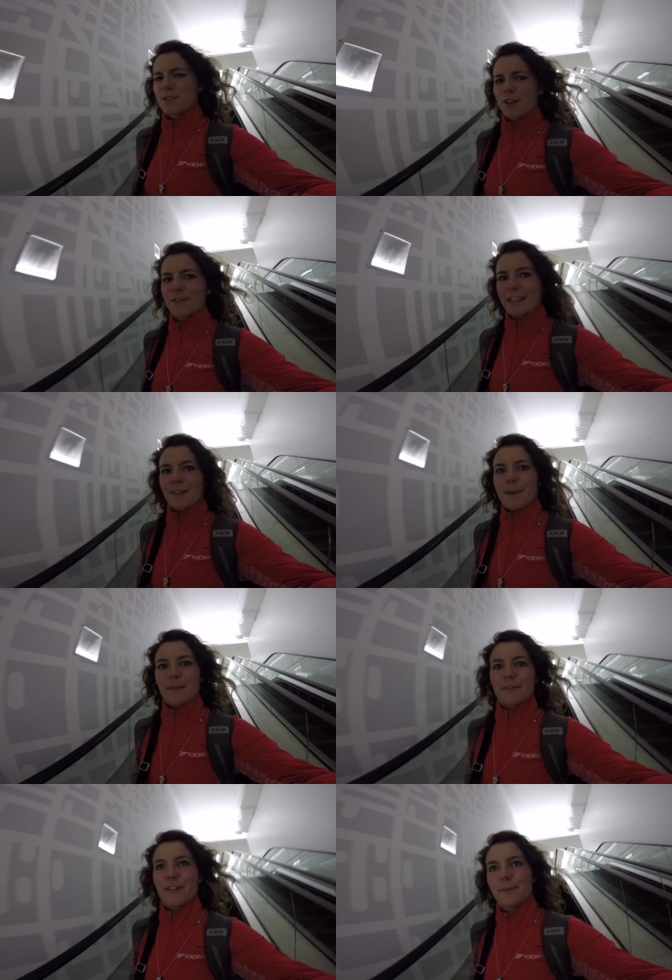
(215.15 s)
Don't think I'll be
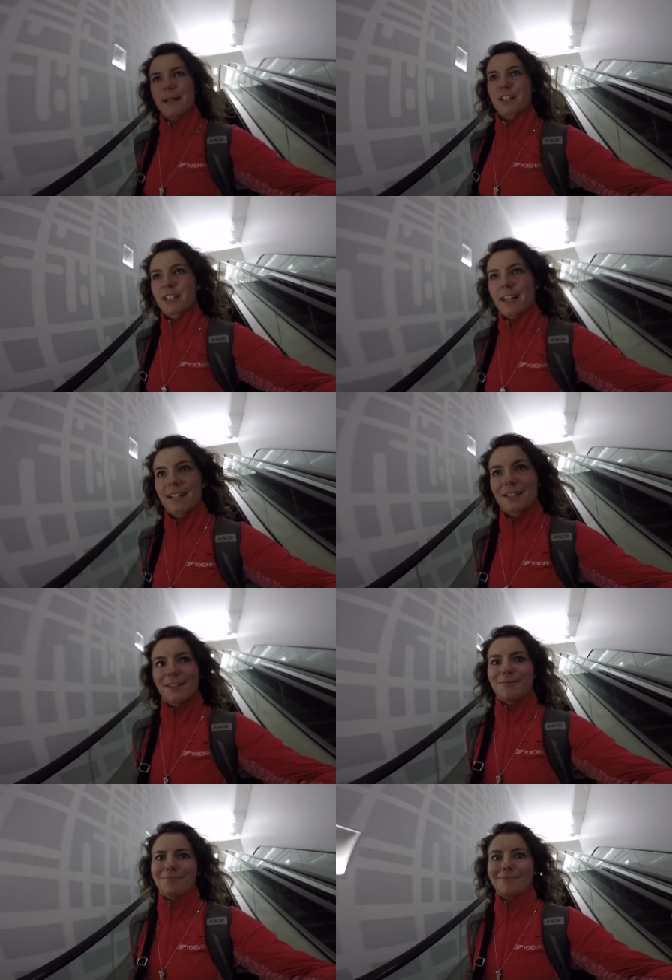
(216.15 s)
able to film much today, so
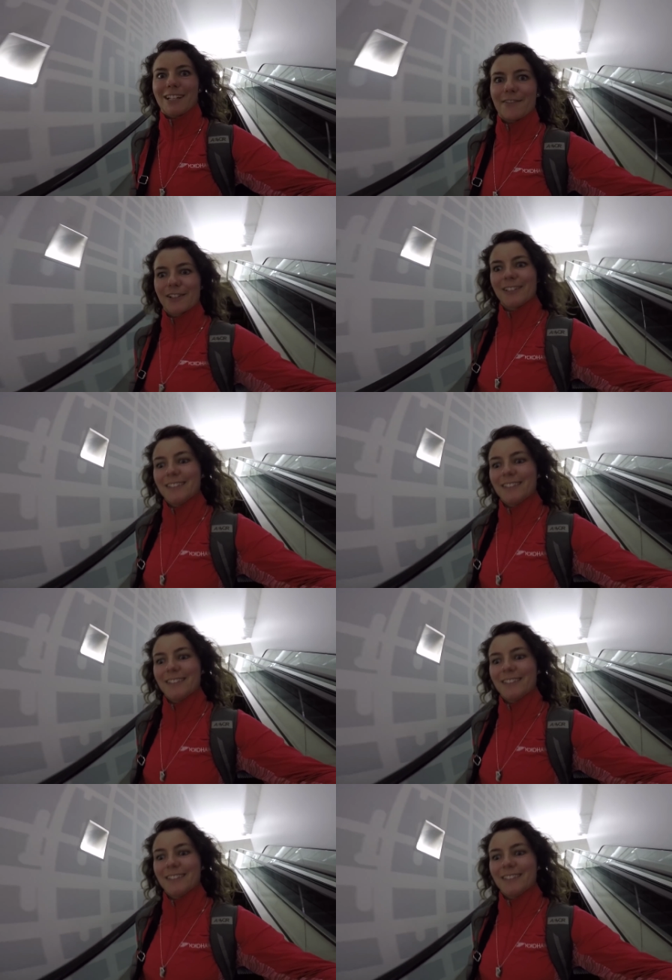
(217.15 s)
whatever.